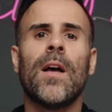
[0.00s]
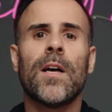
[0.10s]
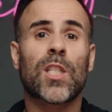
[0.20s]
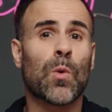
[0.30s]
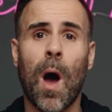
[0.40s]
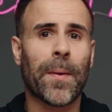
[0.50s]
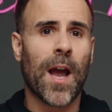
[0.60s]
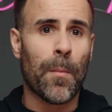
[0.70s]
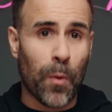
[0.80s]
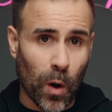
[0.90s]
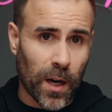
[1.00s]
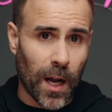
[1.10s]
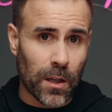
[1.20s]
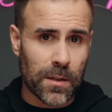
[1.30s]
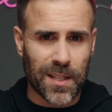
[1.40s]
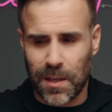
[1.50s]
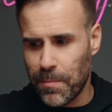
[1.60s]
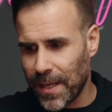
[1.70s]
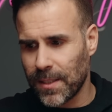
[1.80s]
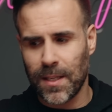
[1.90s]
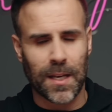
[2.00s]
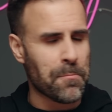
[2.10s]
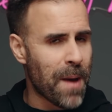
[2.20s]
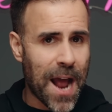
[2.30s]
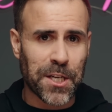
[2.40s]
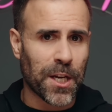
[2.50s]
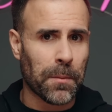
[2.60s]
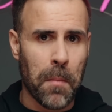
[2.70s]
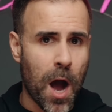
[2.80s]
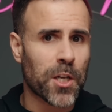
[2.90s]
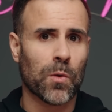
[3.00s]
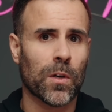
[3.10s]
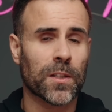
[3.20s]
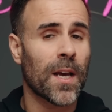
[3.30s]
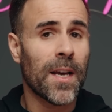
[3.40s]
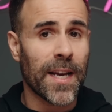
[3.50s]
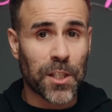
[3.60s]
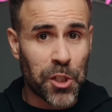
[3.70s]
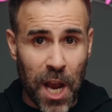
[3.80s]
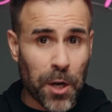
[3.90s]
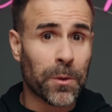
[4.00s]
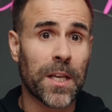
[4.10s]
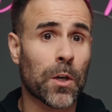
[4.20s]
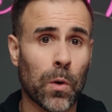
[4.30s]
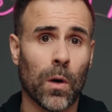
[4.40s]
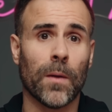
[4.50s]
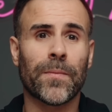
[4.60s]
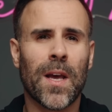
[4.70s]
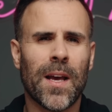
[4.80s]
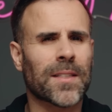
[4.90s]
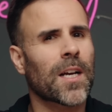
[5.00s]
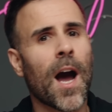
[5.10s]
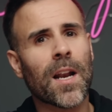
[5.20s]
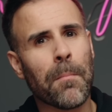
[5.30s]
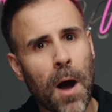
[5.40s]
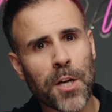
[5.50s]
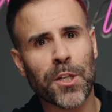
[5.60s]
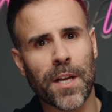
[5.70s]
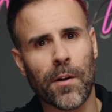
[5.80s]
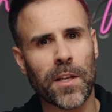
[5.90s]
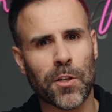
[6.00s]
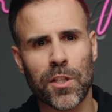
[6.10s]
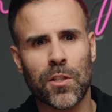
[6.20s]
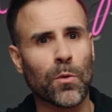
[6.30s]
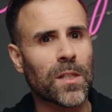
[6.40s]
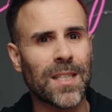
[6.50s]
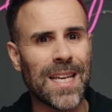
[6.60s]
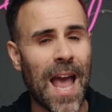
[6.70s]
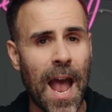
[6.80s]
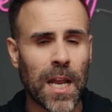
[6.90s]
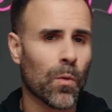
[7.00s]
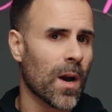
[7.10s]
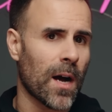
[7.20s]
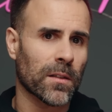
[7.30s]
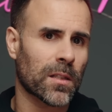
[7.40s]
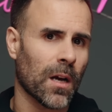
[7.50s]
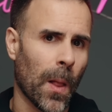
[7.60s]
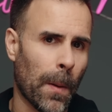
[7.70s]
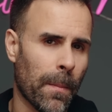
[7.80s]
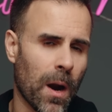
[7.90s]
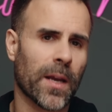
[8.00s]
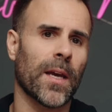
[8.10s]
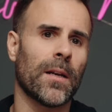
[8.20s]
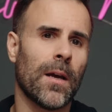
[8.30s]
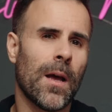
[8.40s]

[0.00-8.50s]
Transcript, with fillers: swapping out port colors and mixing and matching modules. It's genuinely cool. It's the kind of modularity you just don't see anywhere else on the market